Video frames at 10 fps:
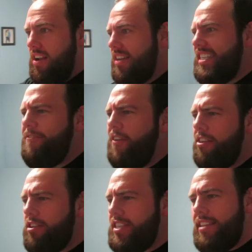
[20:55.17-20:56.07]
Is that
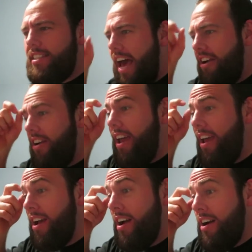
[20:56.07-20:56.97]
Father's Day,
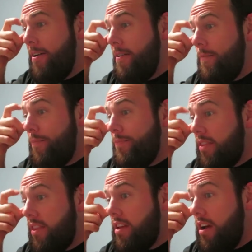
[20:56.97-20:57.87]
Saturday? That's
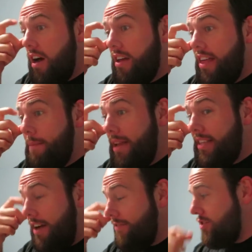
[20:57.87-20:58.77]
Sunday. That means
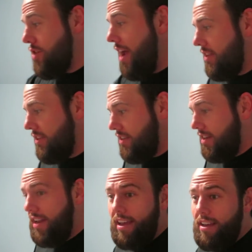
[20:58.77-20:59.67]
I don't have to drive on
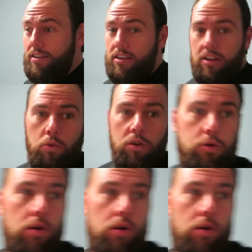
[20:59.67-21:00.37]
Sunday. Which